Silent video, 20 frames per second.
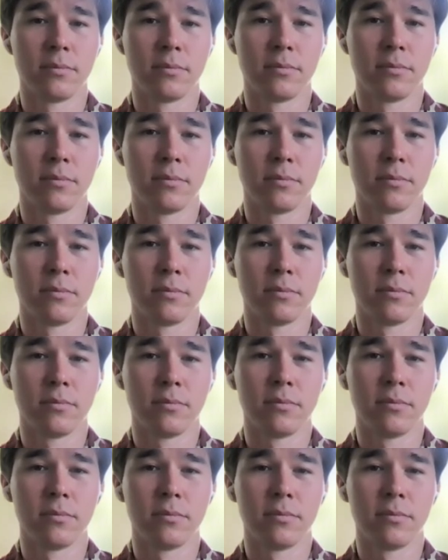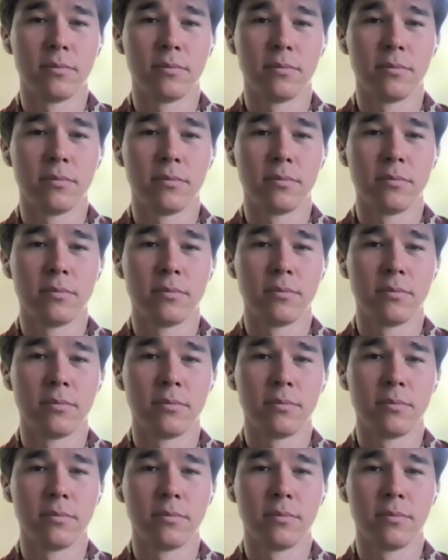
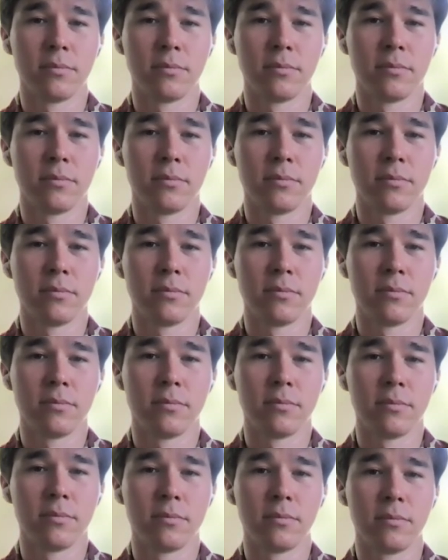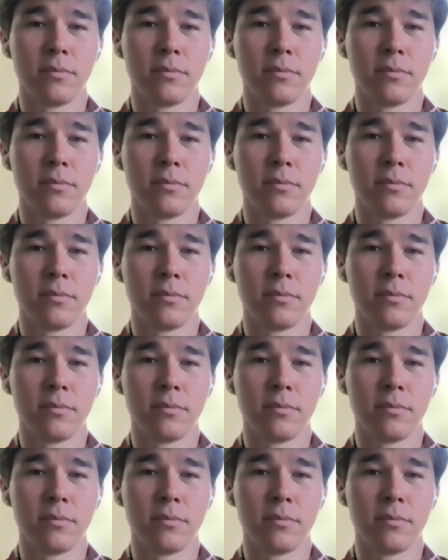No words are spoken by the person on screen.